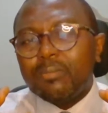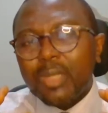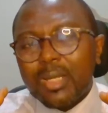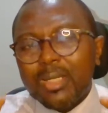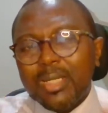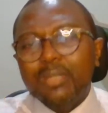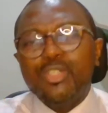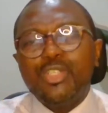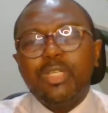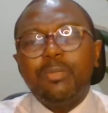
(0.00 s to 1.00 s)

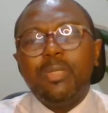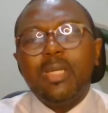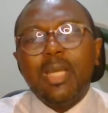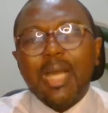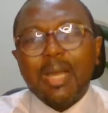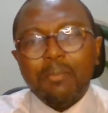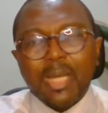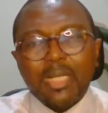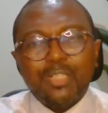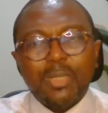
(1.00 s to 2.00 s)
leadership and
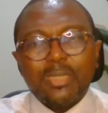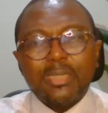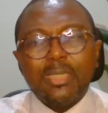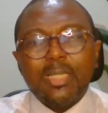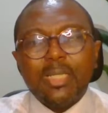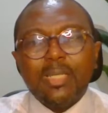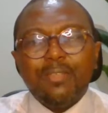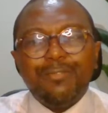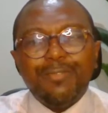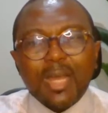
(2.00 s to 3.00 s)
management. The
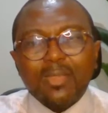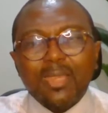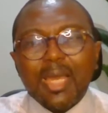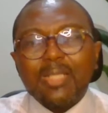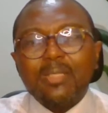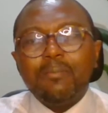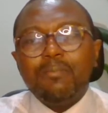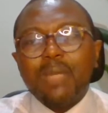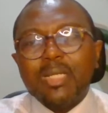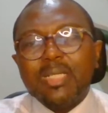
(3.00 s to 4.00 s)
fact that
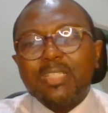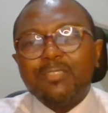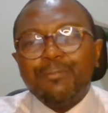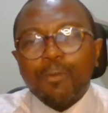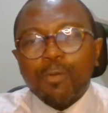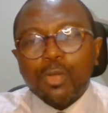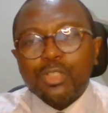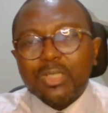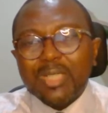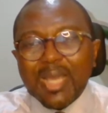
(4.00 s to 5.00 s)
managers focus
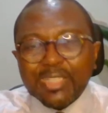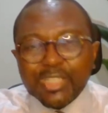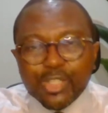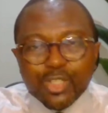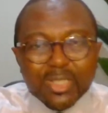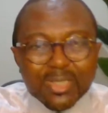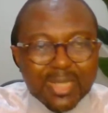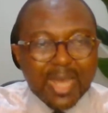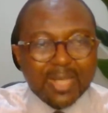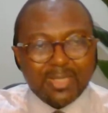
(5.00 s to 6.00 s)
on executing
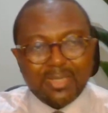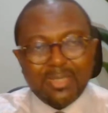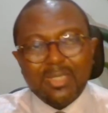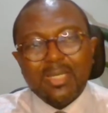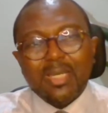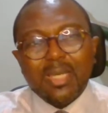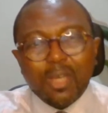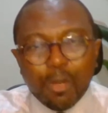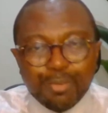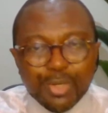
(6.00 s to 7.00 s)
tasks,
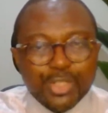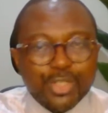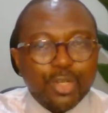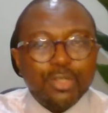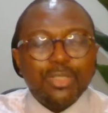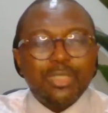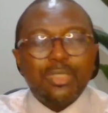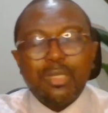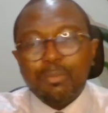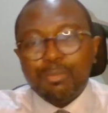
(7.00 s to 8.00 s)
operations,
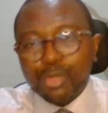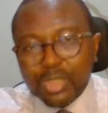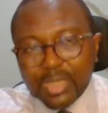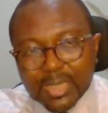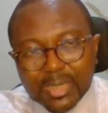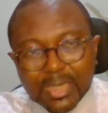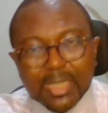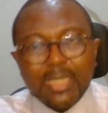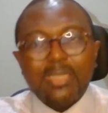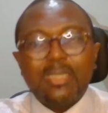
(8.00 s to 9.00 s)

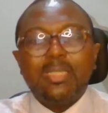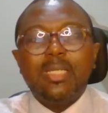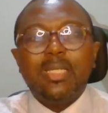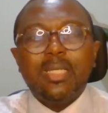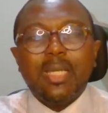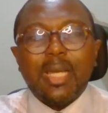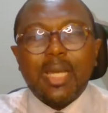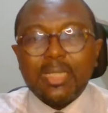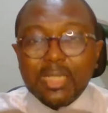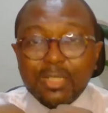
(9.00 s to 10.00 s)
processes,
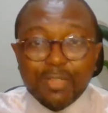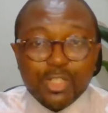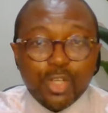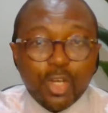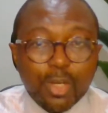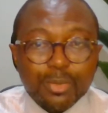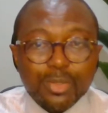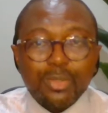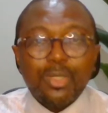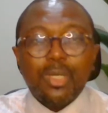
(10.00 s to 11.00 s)
deliver
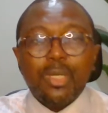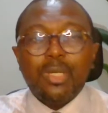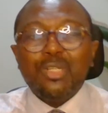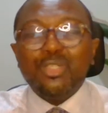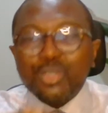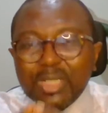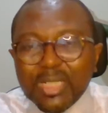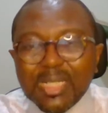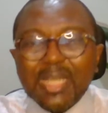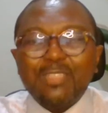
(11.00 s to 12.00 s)
jobs. True
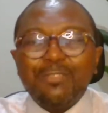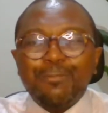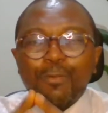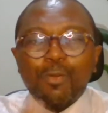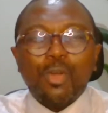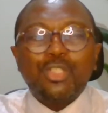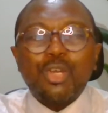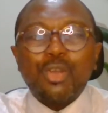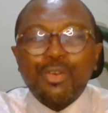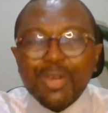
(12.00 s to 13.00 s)
leaders focus
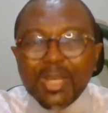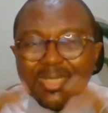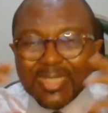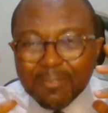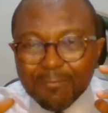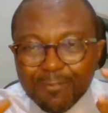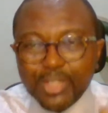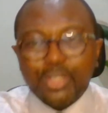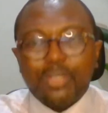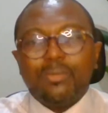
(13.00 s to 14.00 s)
on creating a
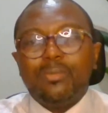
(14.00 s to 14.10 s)
vision.